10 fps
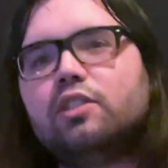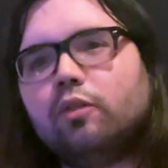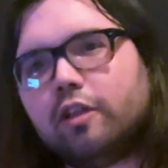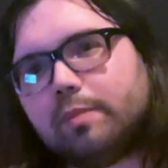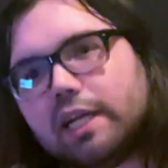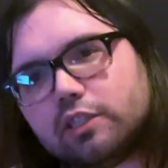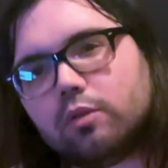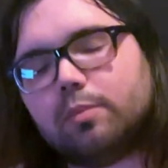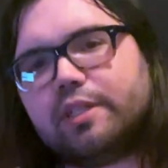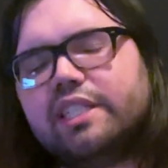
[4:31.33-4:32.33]
do think Patrick
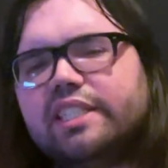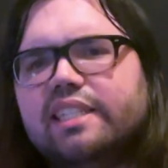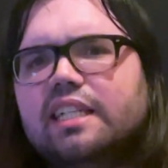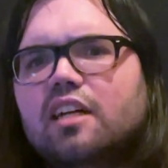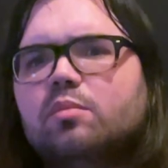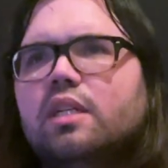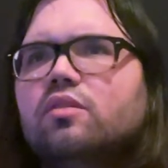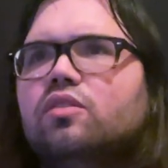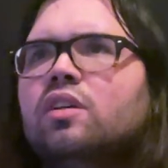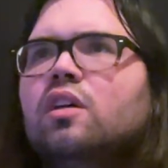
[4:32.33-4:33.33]
would appreciate Doc Brown's